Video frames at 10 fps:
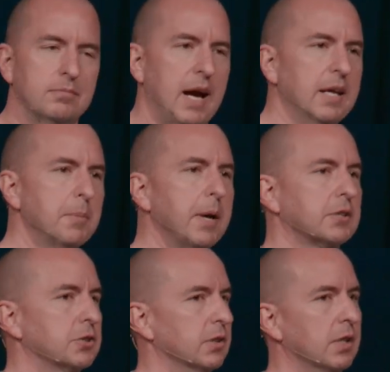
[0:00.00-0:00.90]
hand the
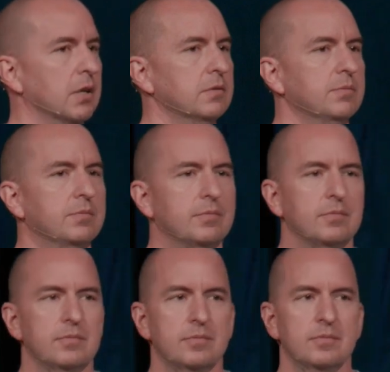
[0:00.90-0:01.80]
picture, you know?
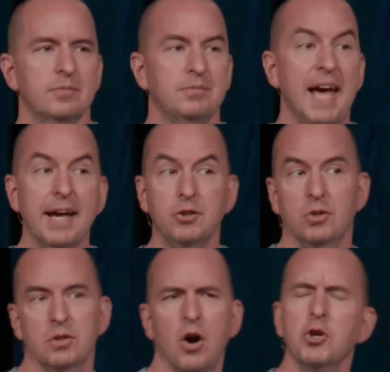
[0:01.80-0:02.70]

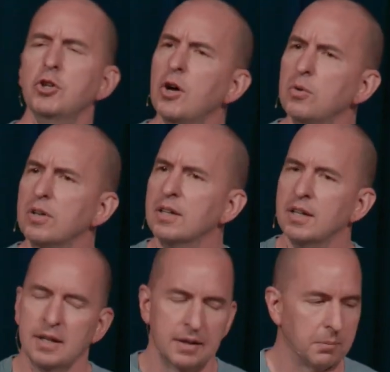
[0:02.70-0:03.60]
Daniel. Oh, you know,
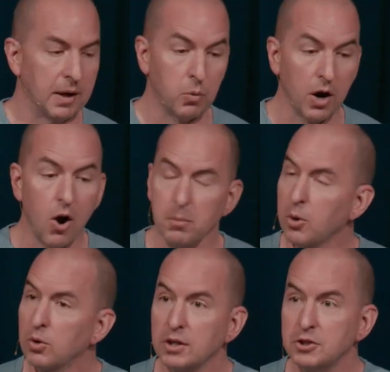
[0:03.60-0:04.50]
Man, we're
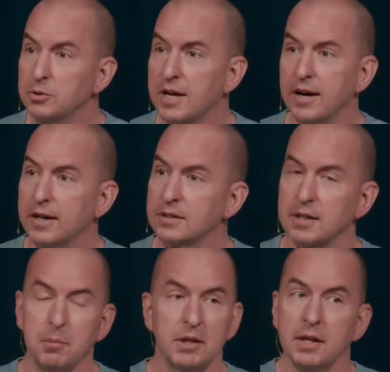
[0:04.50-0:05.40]
heartbroken too, Darius.
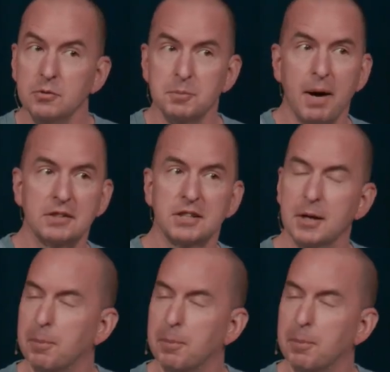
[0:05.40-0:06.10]
I mean, he was about to get